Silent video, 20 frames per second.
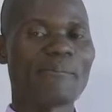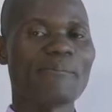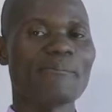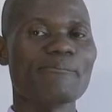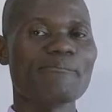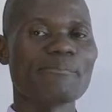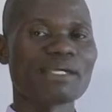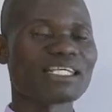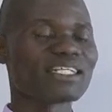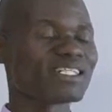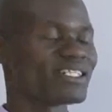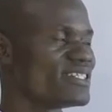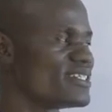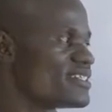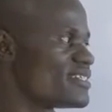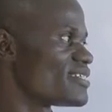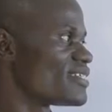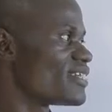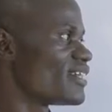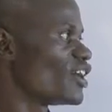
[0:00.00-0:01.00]

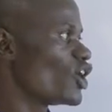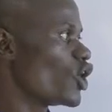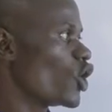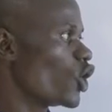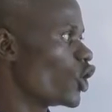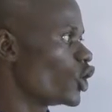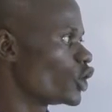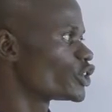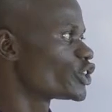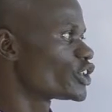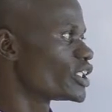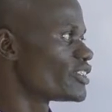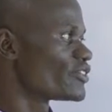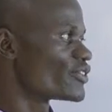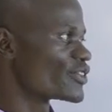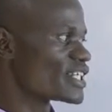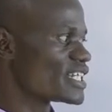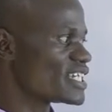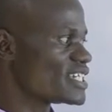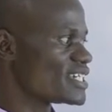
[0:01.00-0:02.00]

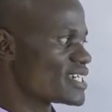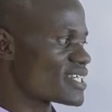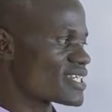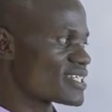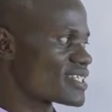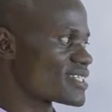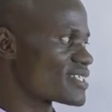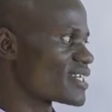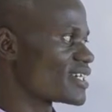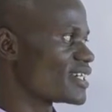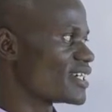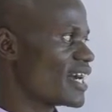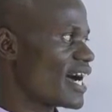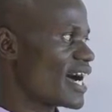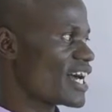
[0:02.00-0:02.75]
mid-ocean ridges